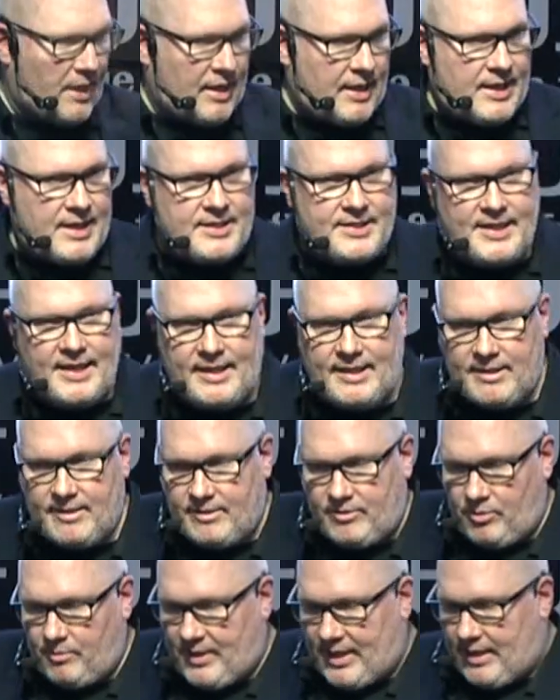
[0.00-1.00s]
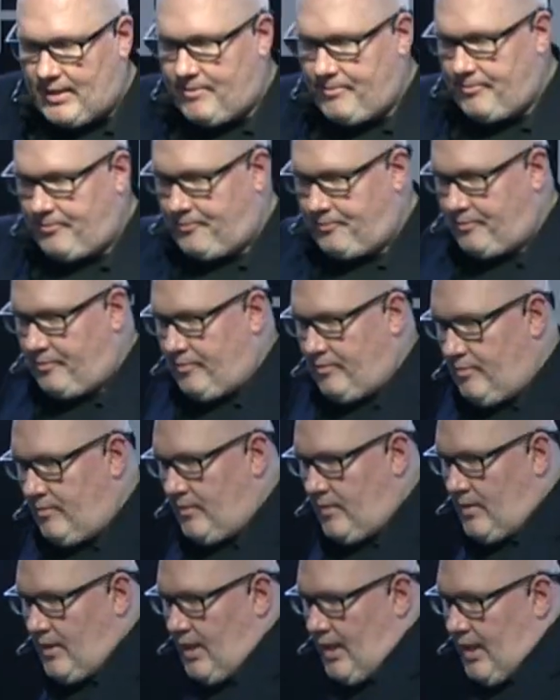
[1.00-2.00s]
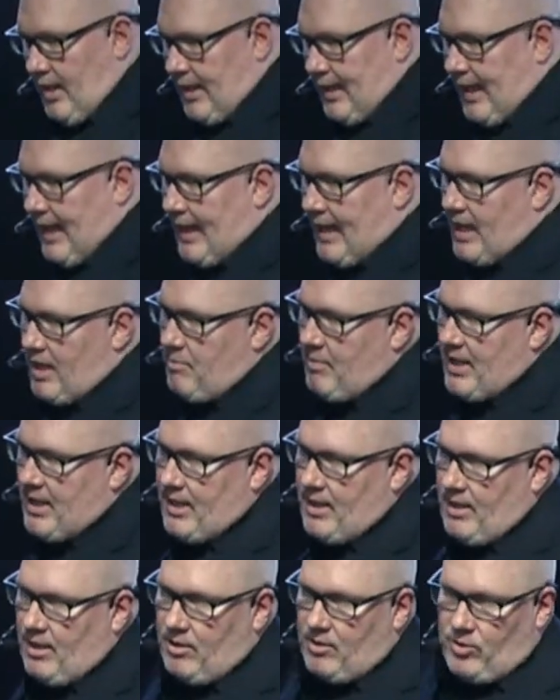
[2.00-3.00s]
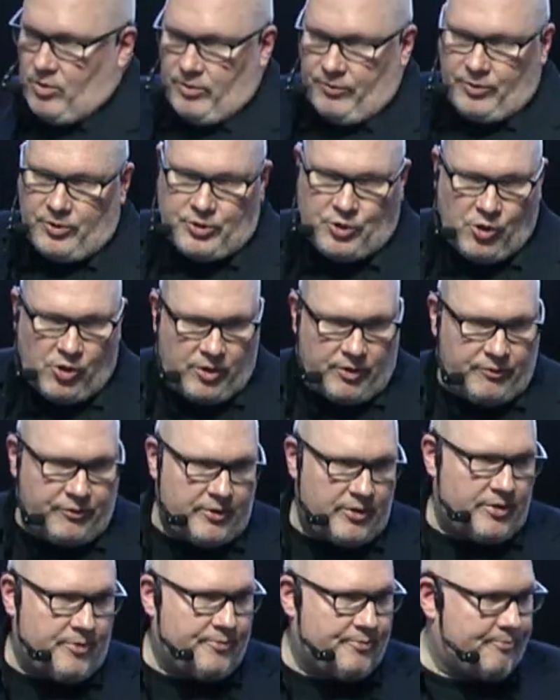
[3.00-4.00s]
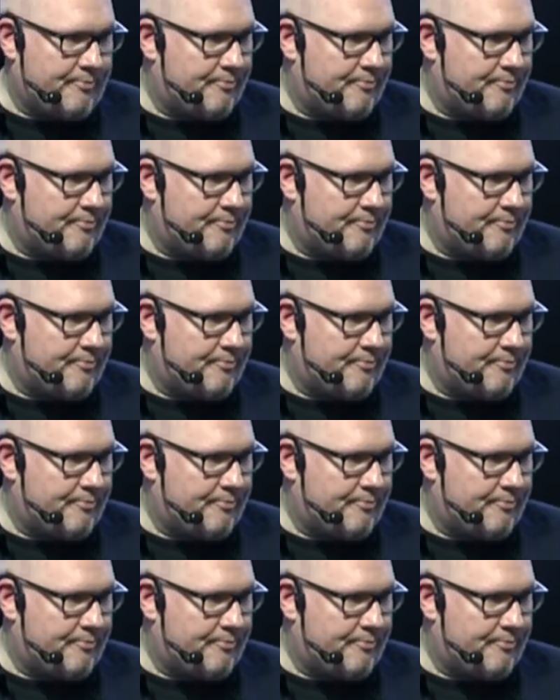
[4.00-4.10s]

he said to me, can I be a good photographer?